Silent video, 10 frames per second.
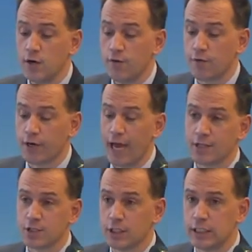For
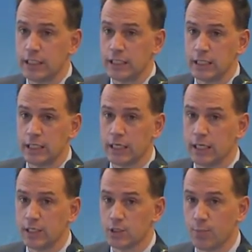gasoline,
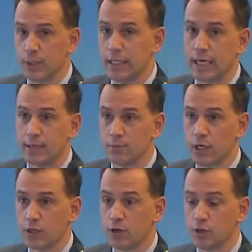it's a palladium
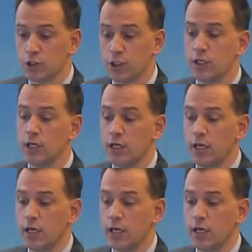technology,